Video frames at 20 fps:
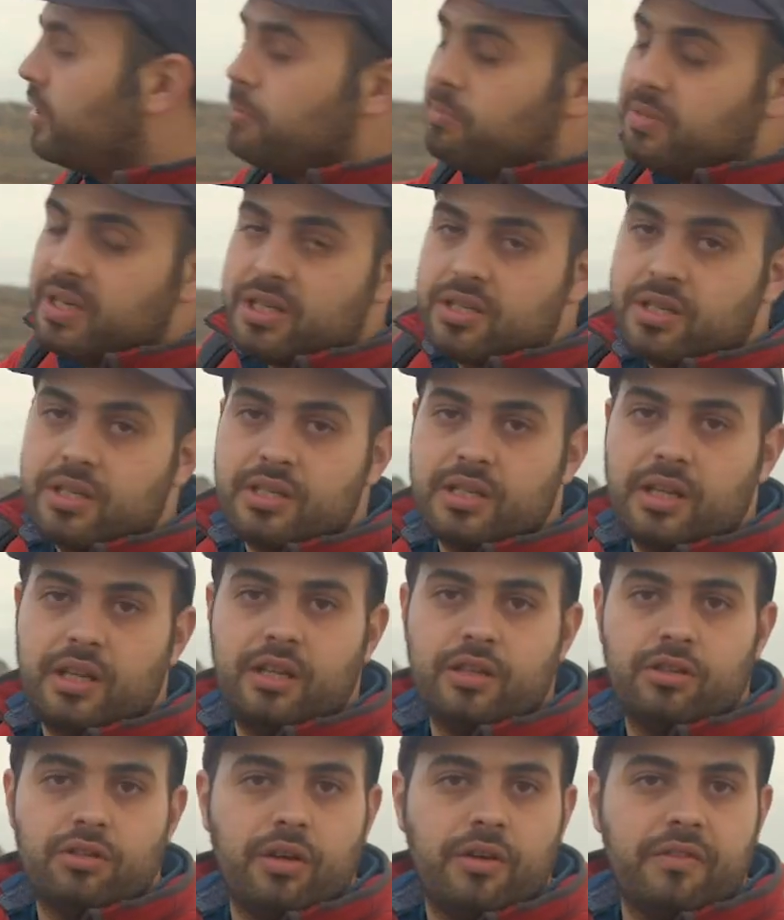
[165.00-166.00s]
the beaches at
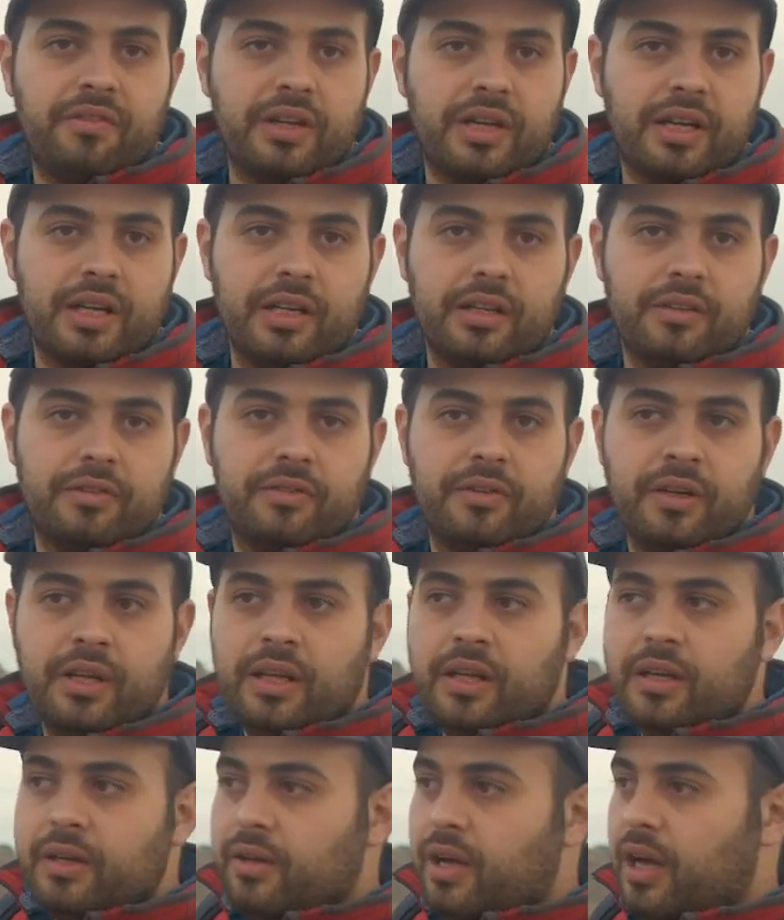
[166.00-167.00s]
the top of the cliff.
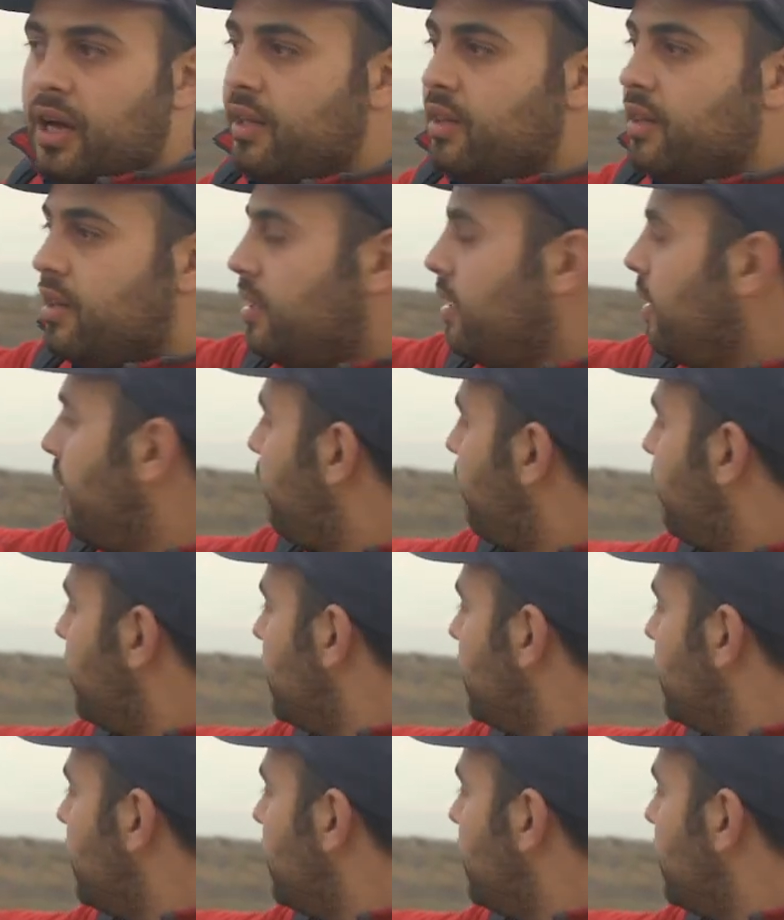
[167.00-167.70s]
And if